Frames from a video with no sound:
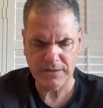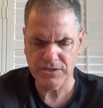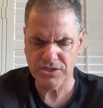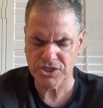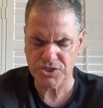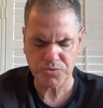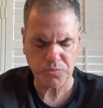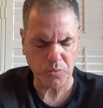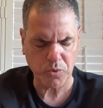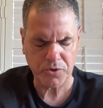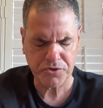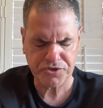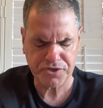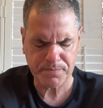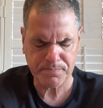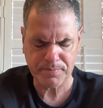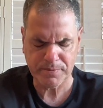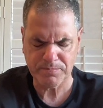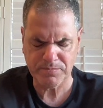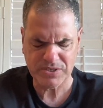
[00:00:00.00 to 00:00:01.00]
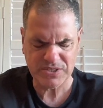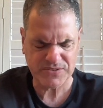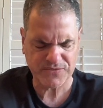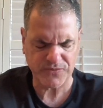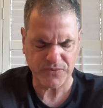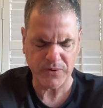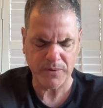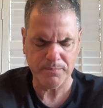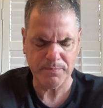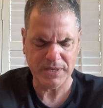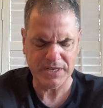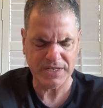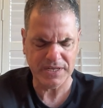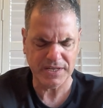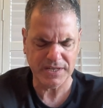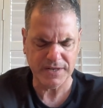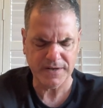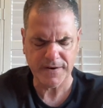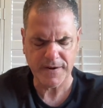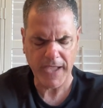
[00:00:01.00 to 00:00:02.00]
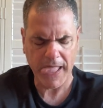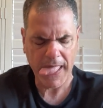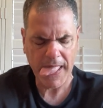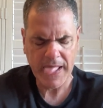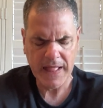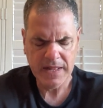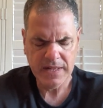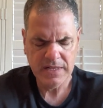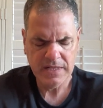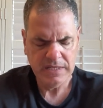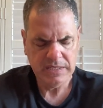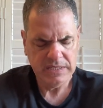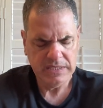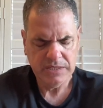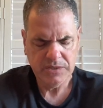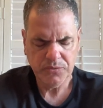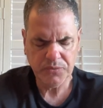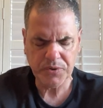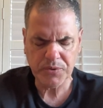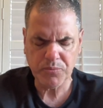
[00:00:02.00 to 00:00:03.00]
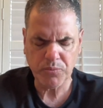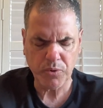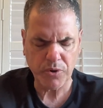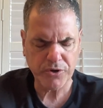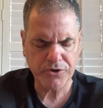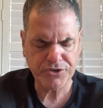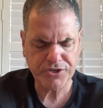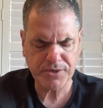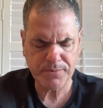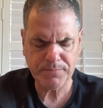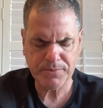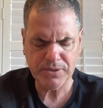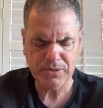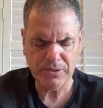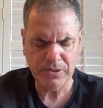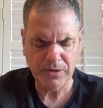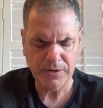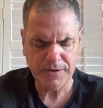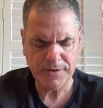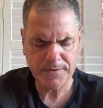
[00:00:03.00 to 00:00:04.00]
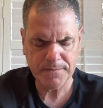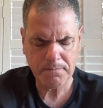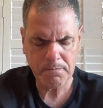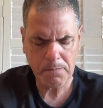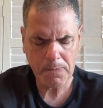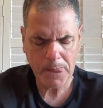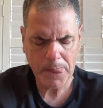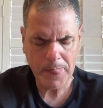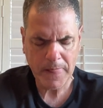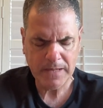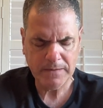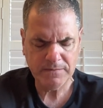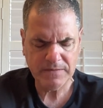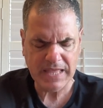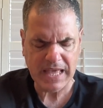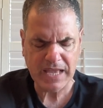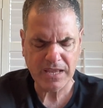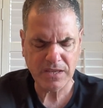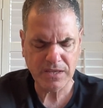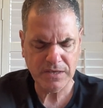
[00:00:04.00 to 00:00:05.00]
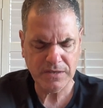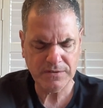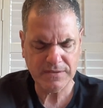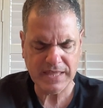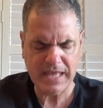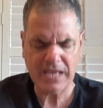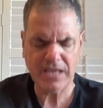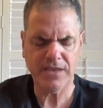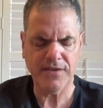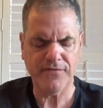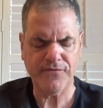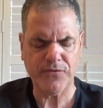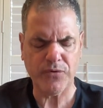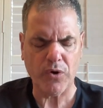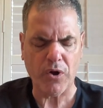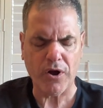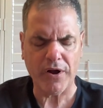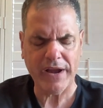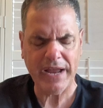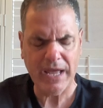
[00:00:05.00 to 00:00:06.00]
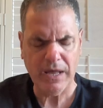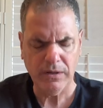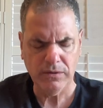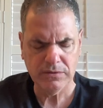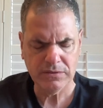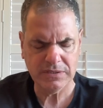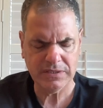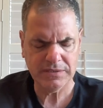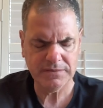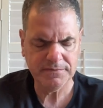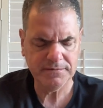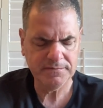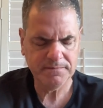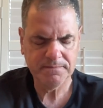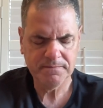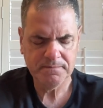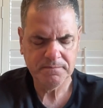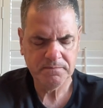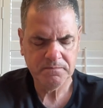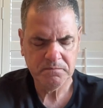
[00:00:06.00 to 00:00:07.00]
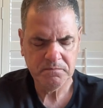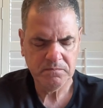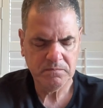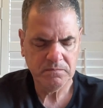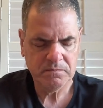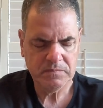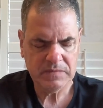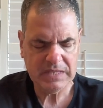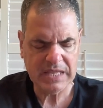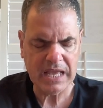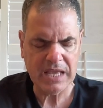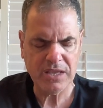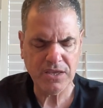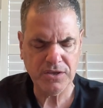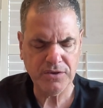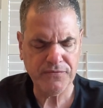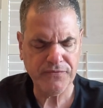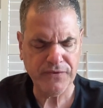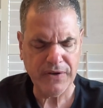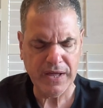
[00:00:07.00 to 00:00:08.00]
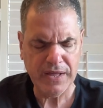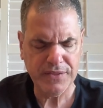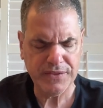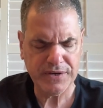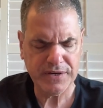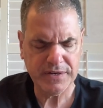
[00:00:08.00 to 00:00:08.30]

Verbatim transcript: Come just worship him just for a minute here. We worship you, Lord. Thank you. Thank you for our health. Thank you, Father.